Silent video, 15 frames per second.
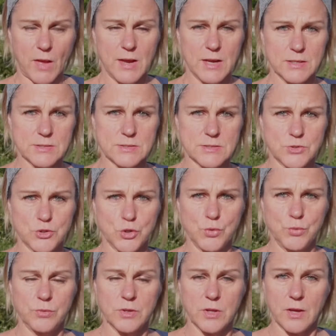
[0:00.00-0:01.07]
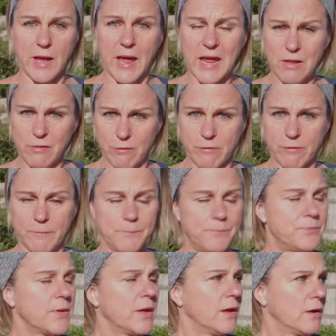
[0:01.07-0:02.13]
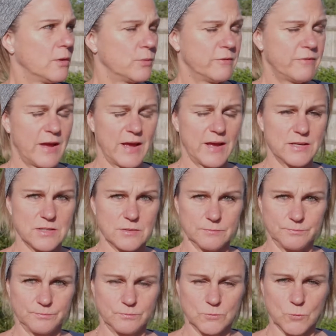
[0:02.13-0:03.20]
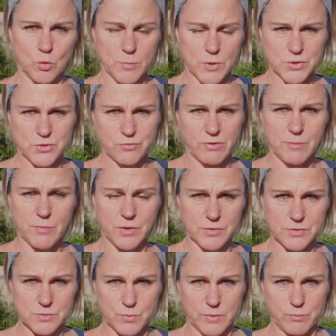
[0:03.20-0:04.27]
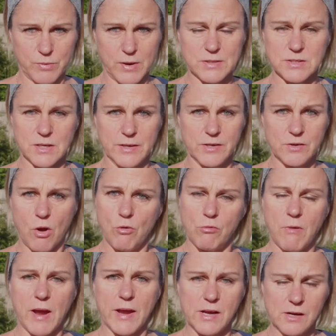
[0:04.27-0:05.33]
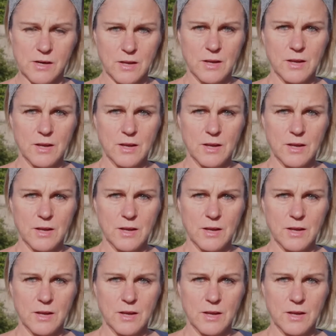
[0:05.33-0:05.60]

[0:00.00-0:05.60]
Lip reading: It's June the 8th. We've had almost 3 months with practically no rain.